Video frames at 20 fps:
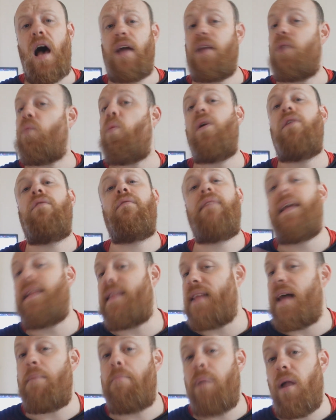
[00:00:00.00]
You want to
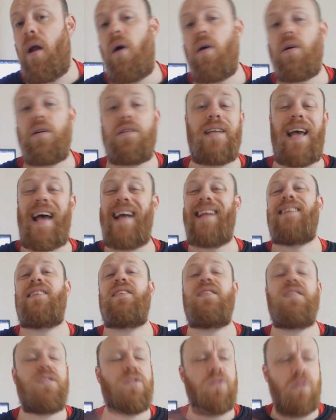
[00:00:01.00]
read their blogs and
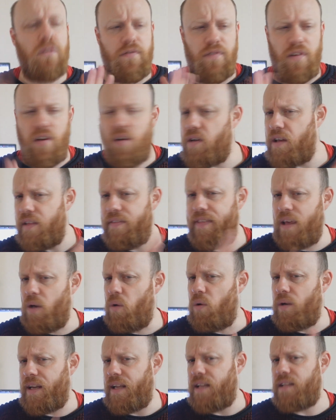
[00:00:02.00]
sort of look at the
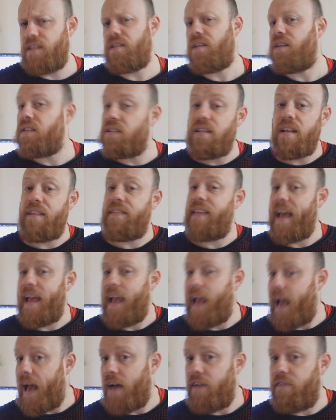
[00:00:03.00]
audiences that
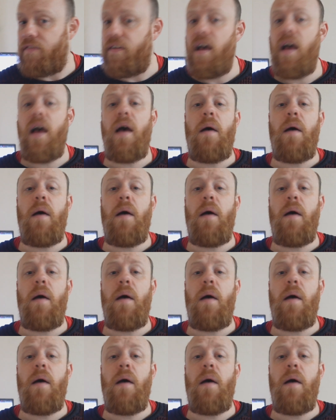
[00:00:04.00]
they have,